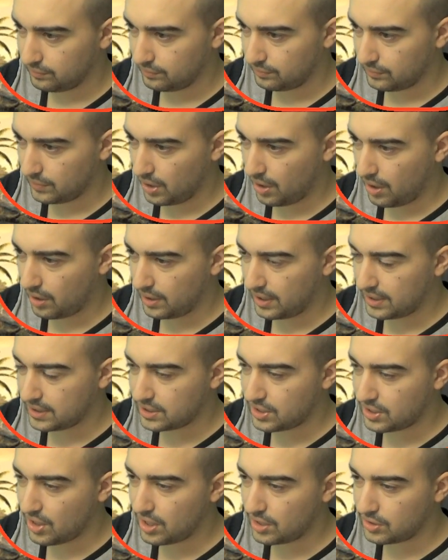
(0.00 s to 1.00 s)
Earnings
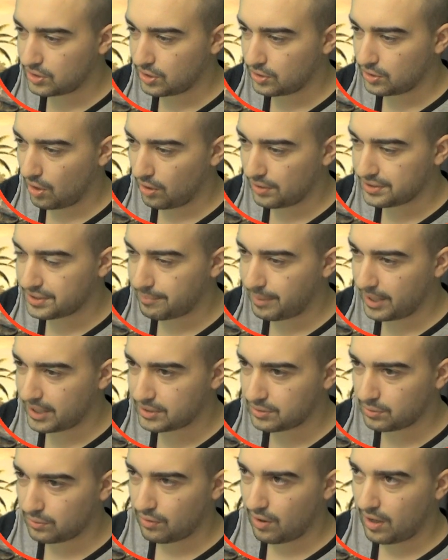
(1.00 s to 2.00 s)
$32 a
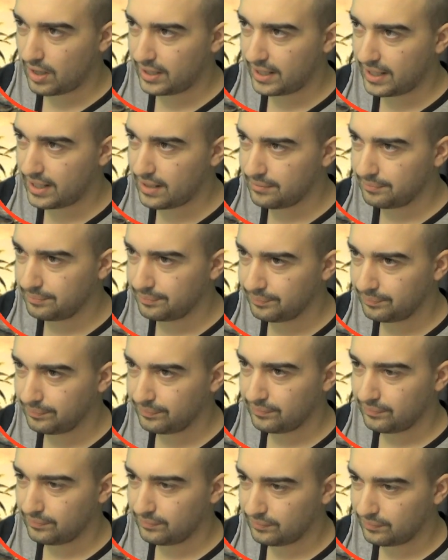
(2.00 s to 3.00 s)
pixel right now.
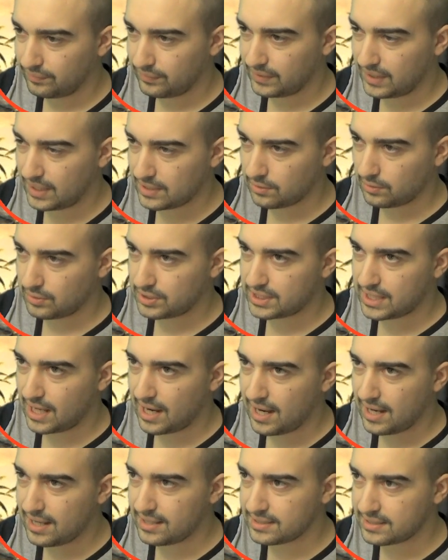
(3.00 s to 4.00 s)
There's little
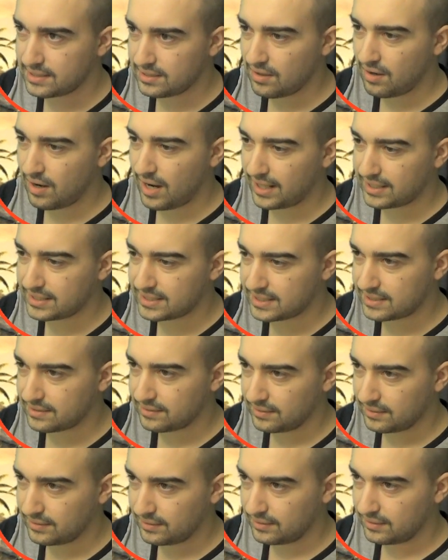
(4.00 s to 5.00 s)
stars. Nice.
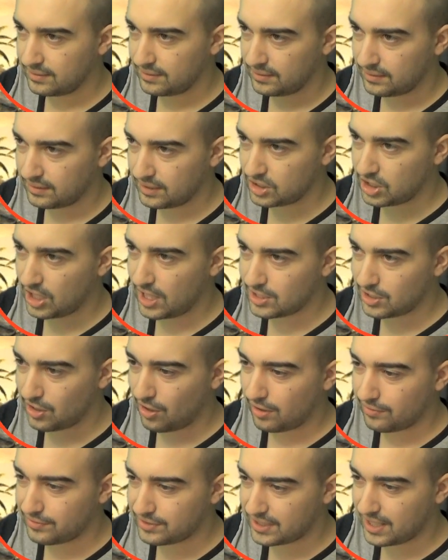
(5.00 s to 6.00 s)
And can change the
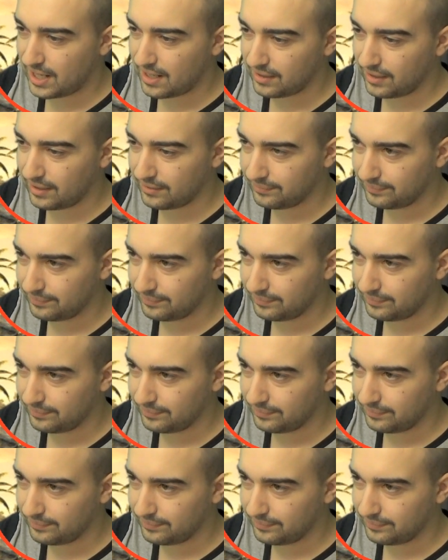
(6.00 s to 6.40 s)
Earth's color.